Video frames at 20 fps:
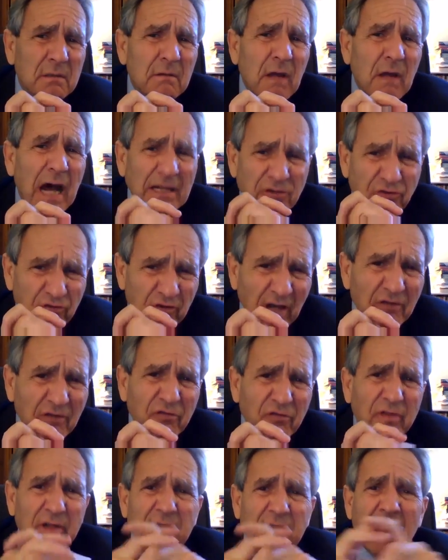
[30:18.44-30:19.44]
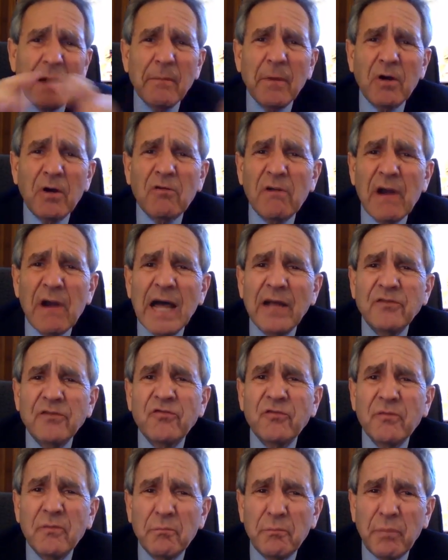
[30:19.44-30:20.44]
not just the
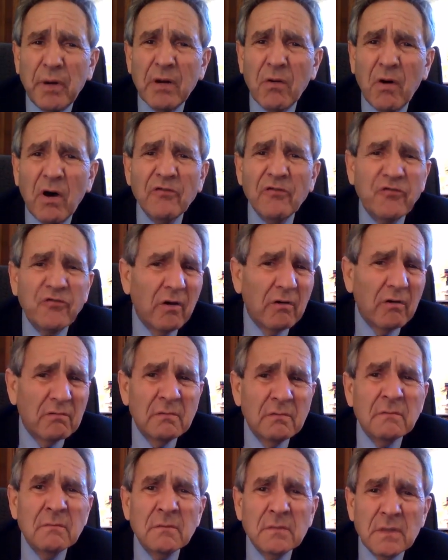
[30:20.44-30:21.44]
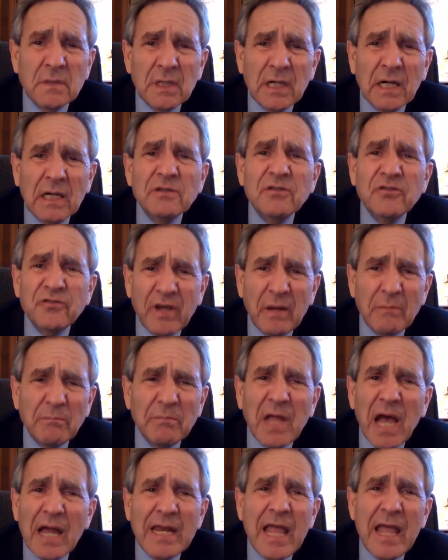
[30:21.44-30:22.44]
Democrats, but also
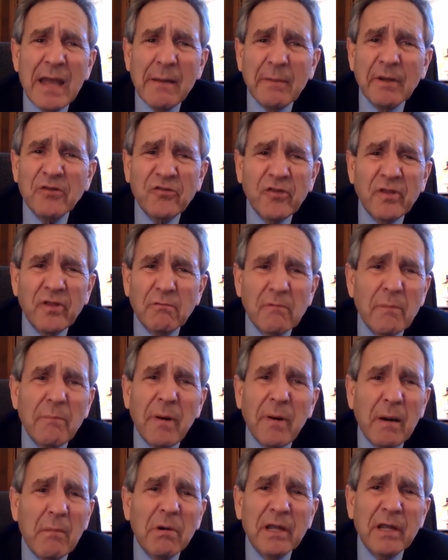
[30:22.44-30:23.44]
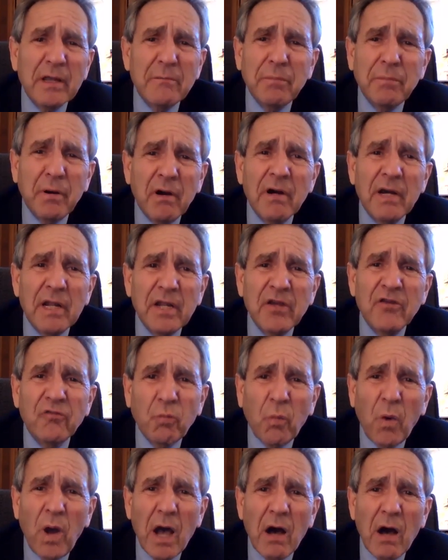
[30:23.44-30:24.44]
some dynamics in the Republican Party
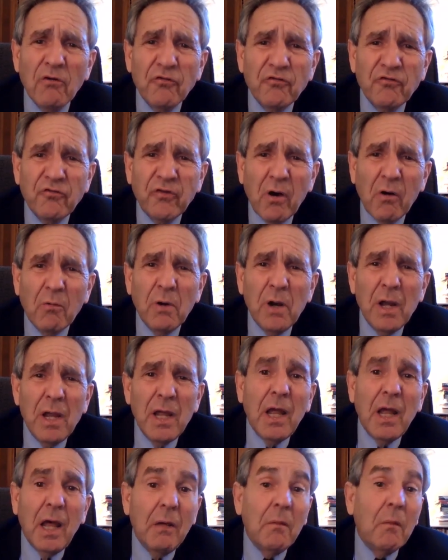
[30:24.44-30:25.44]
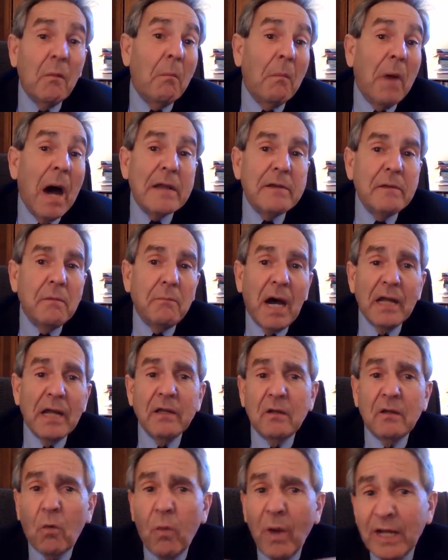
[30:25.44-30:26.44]
as well. So
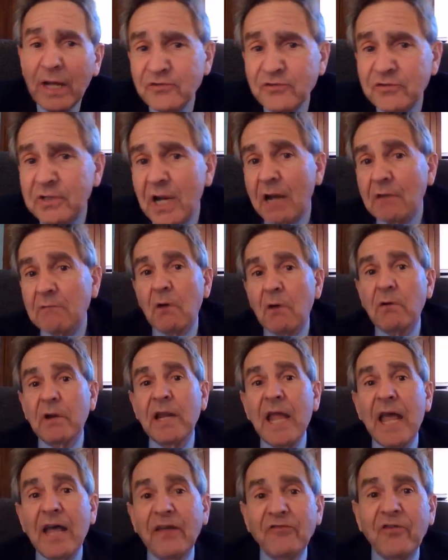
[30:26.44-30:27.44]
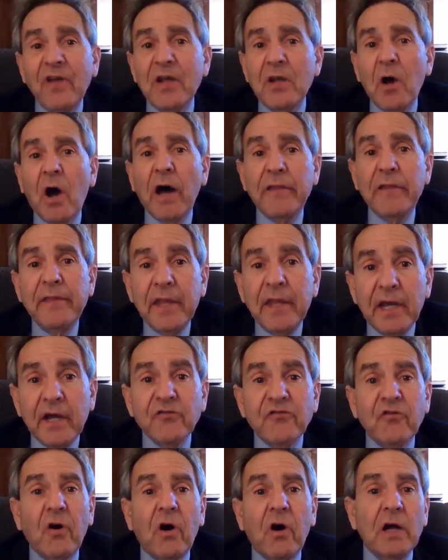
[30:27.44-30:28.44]
my question, I wrote an essay on
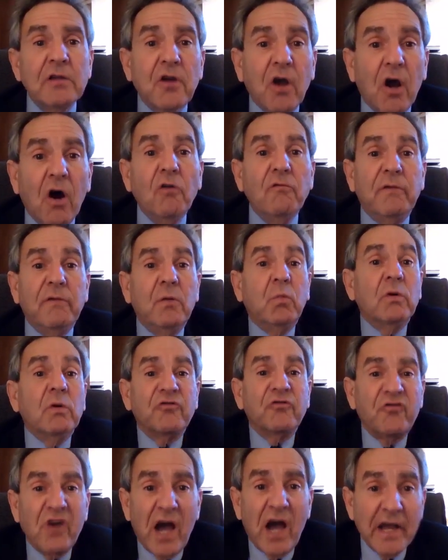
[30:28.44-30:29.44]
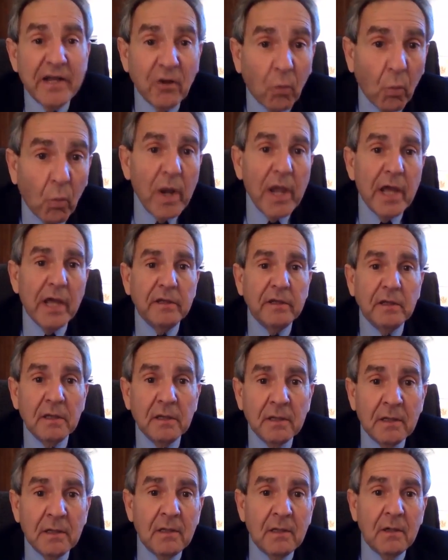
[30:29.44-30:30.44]
this, on COVID, will China win?
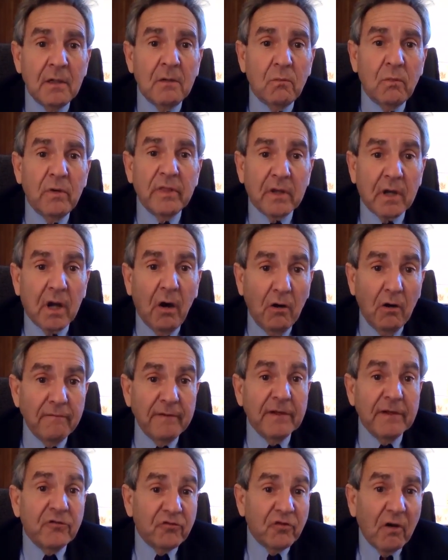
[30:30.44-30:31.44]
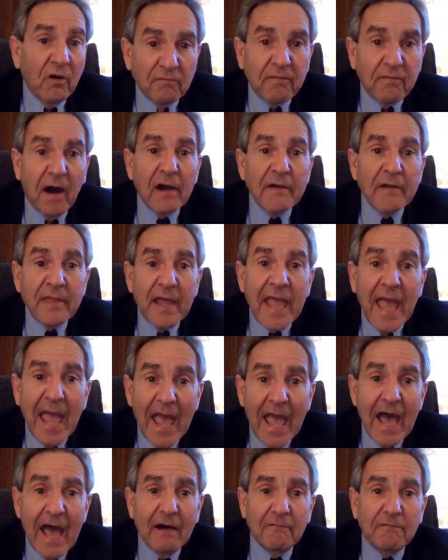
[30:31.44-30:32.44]
With COVID, so far they
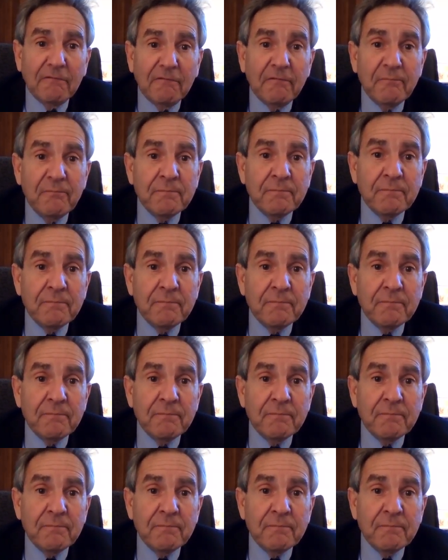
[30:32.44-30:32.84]
have.